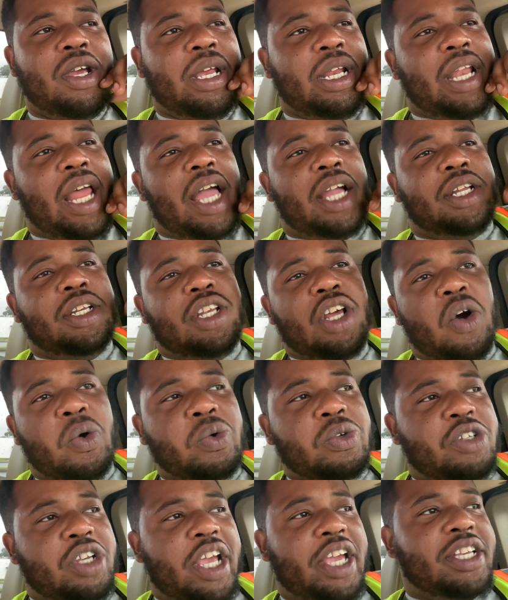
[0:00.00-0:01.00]
Like,
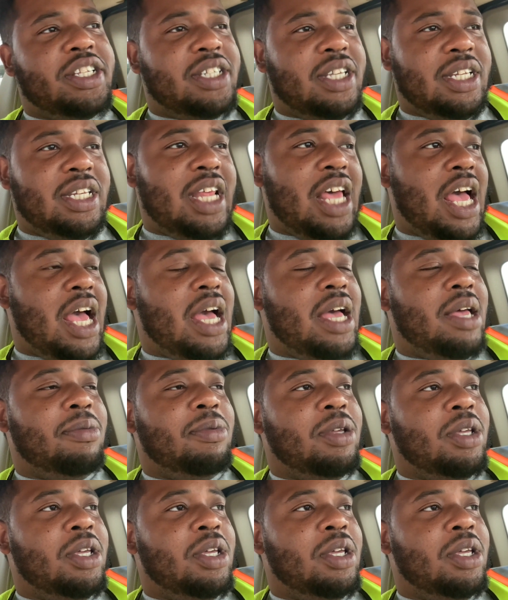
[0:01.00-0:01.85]
don't chase a dime.